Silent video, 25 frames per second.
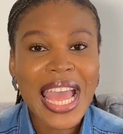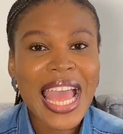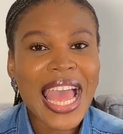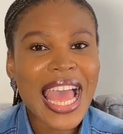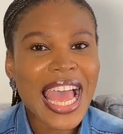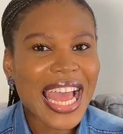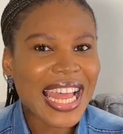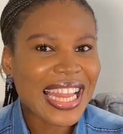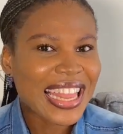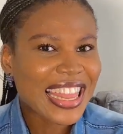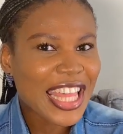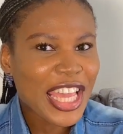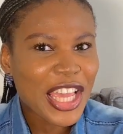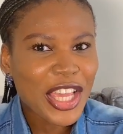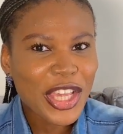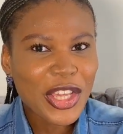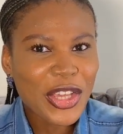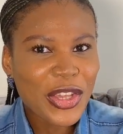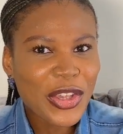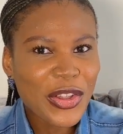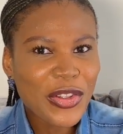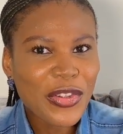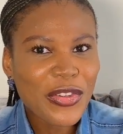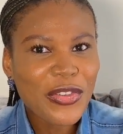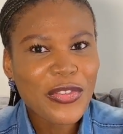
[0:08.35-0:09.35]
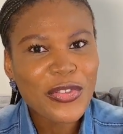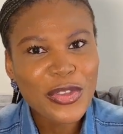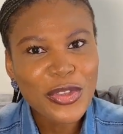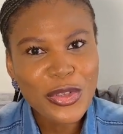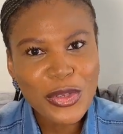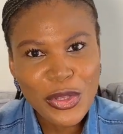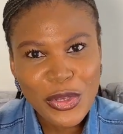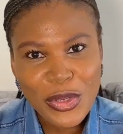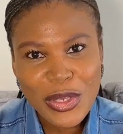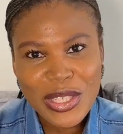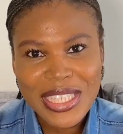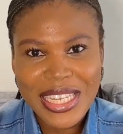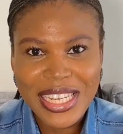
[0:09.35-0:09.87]
and thank you to
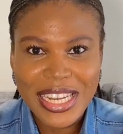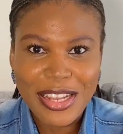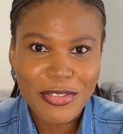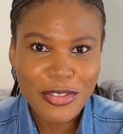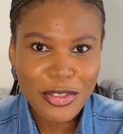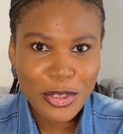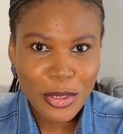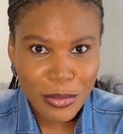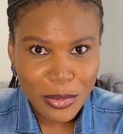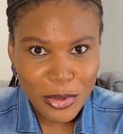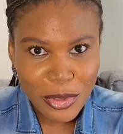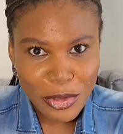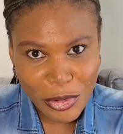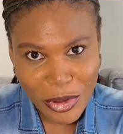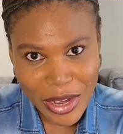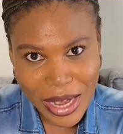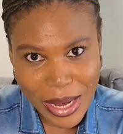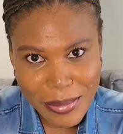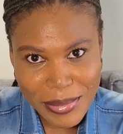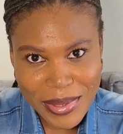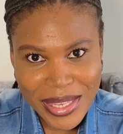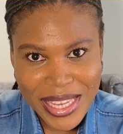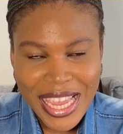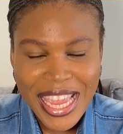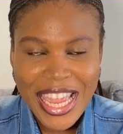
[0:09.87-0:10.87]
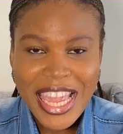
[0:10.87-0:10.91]
those that have subscribed.